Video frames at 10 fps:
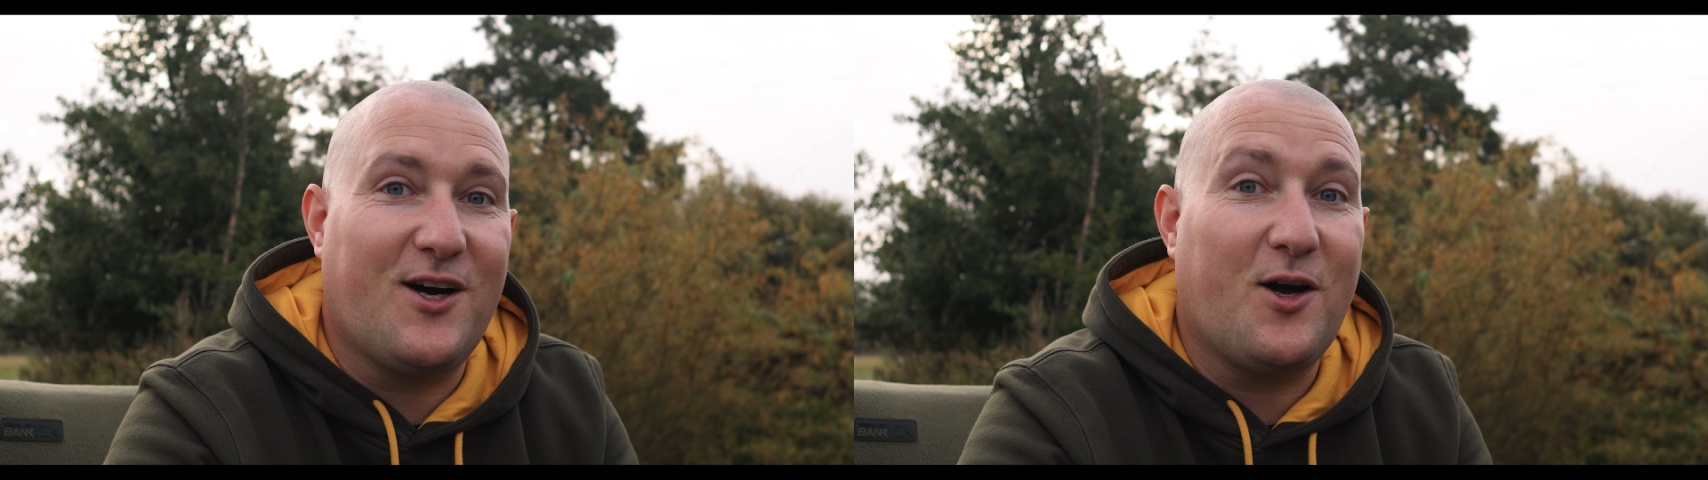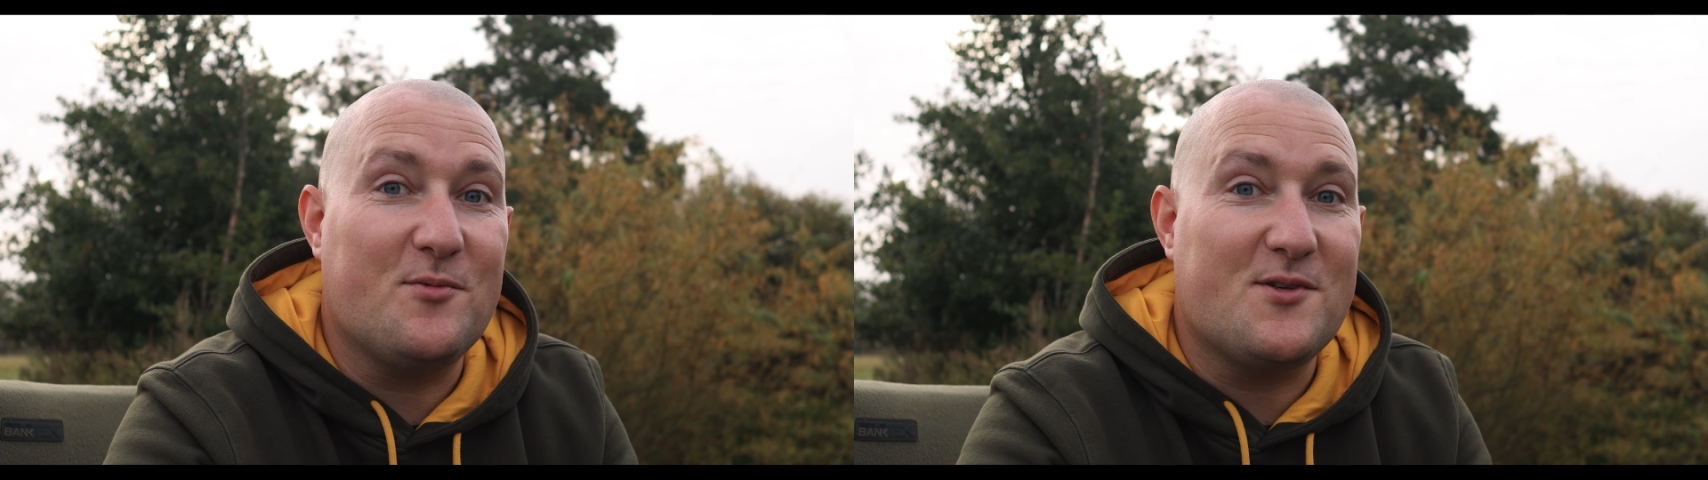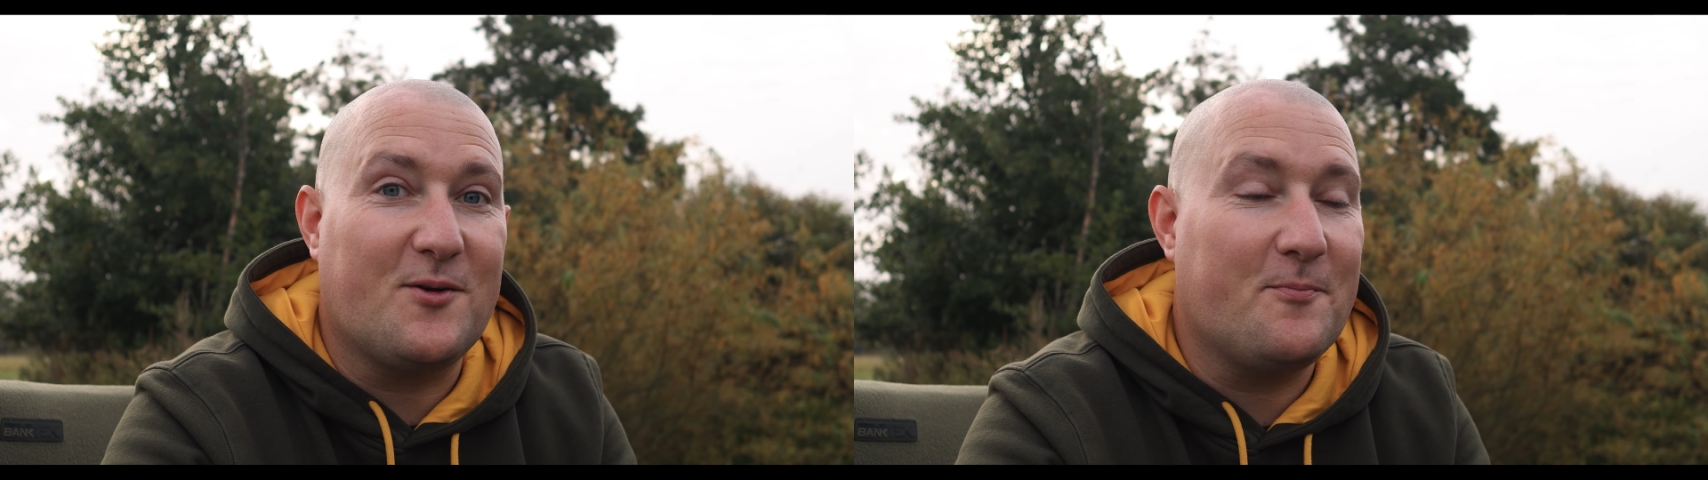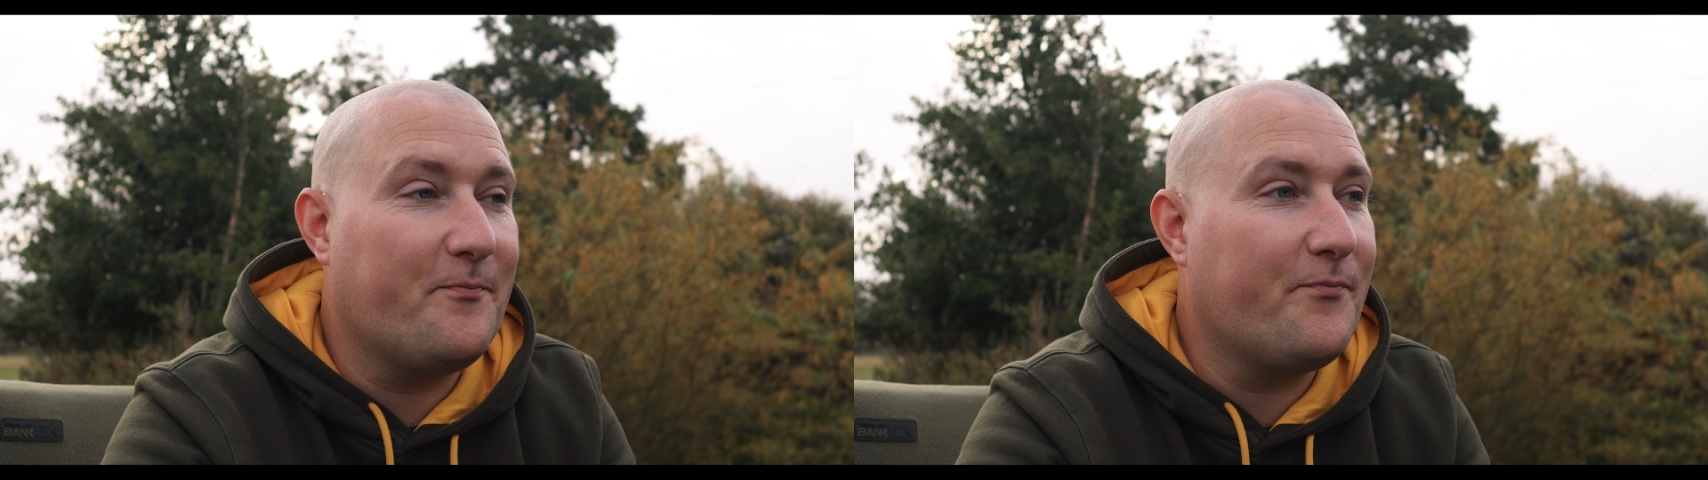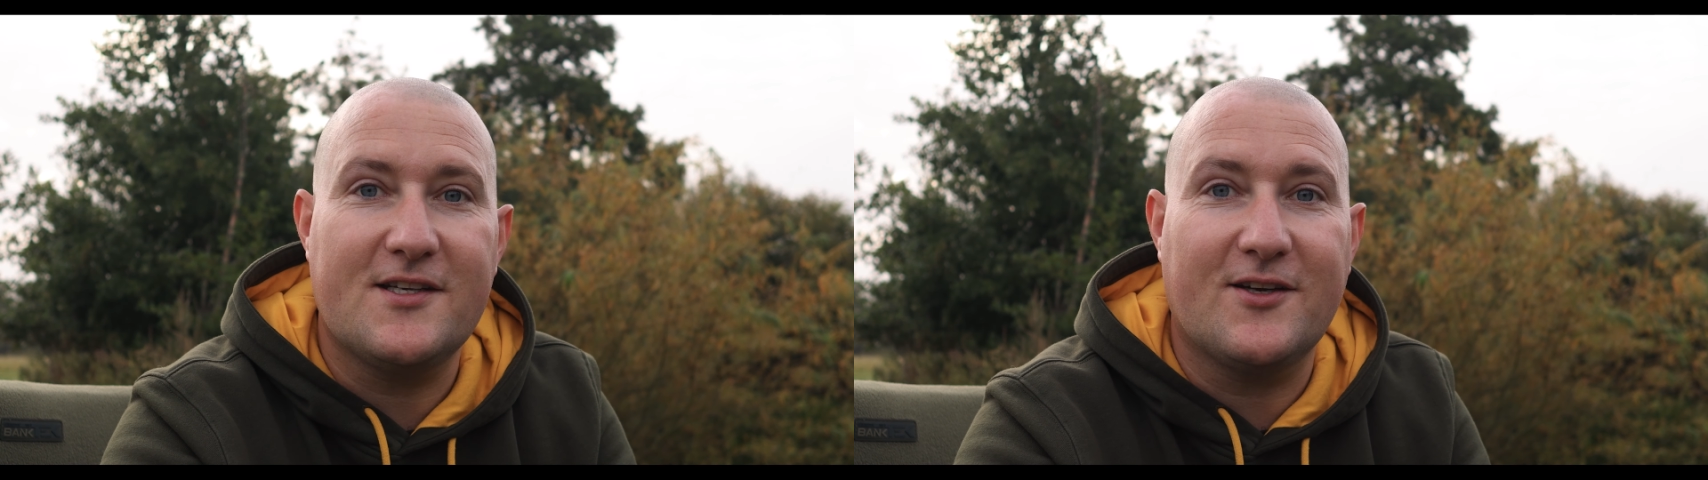I hope so.
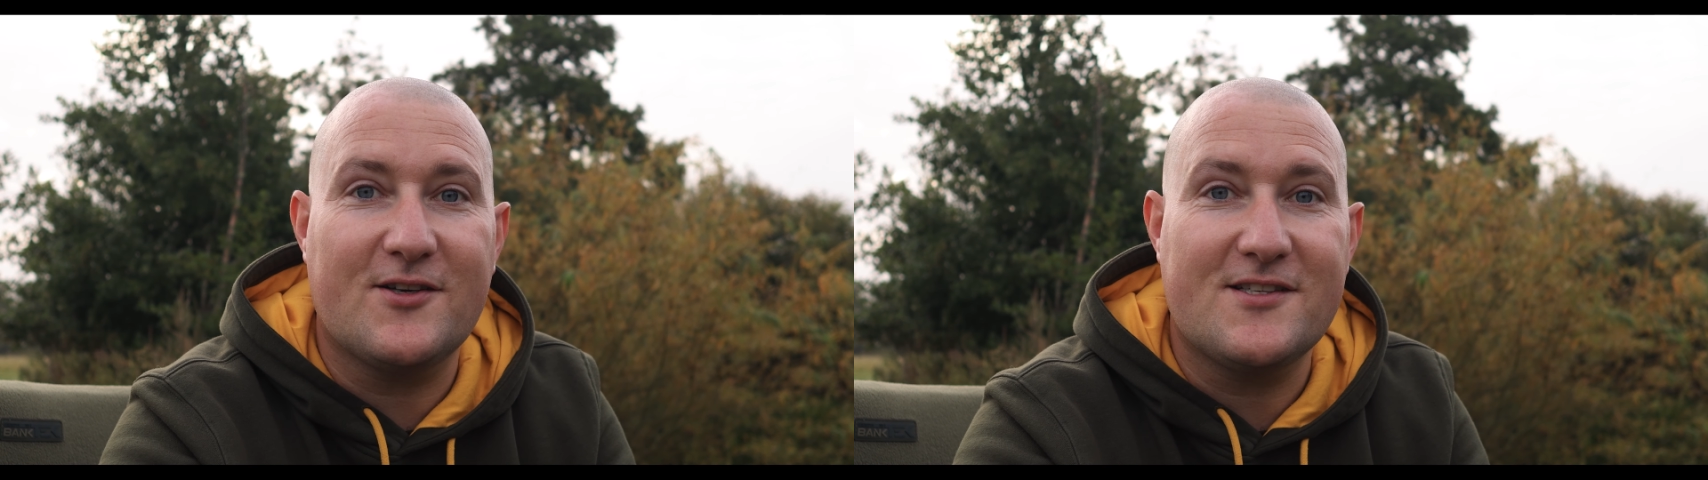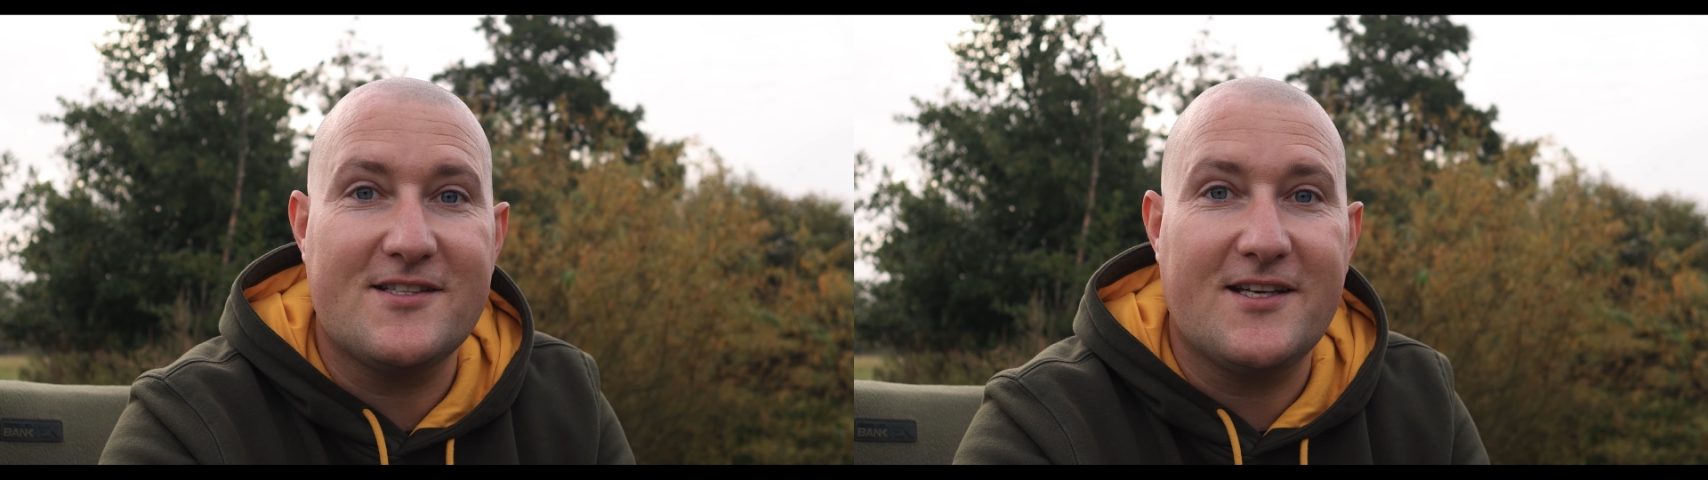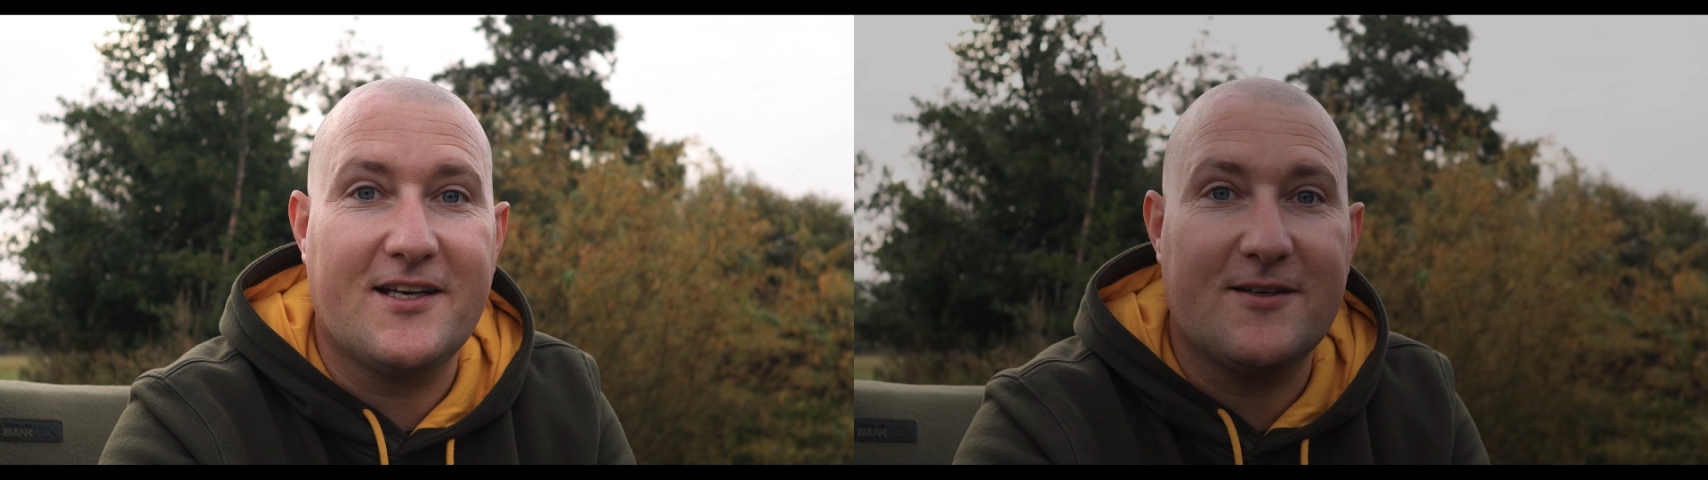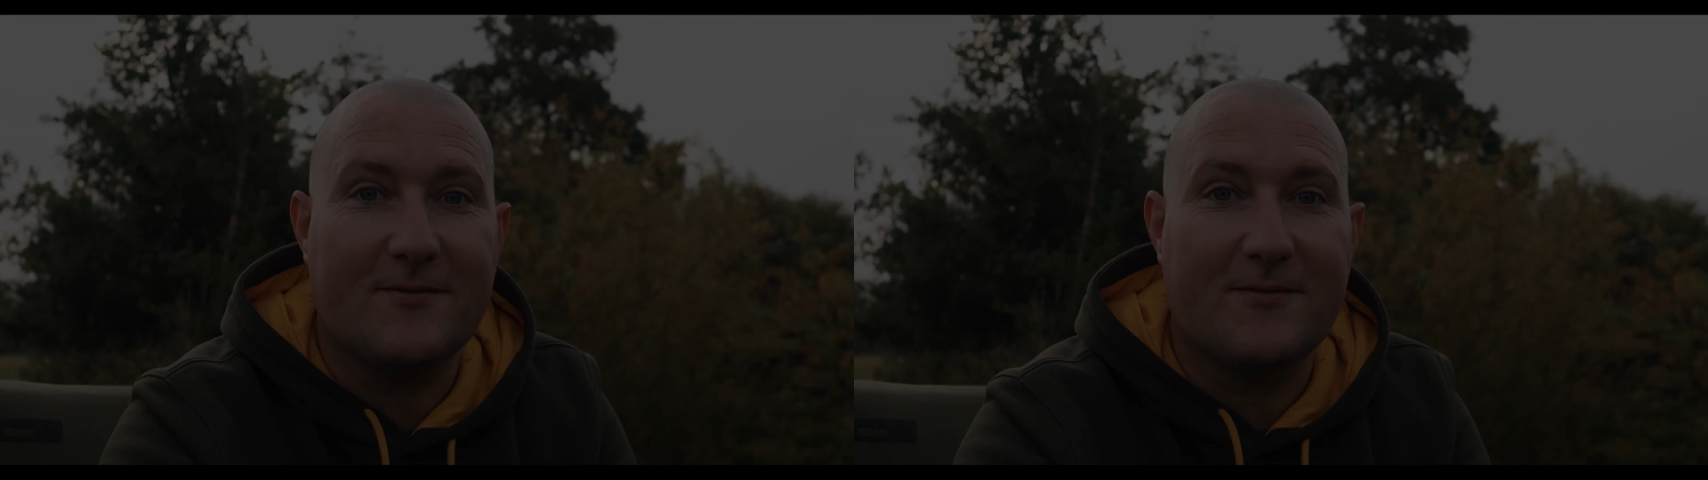See you guys in a sec.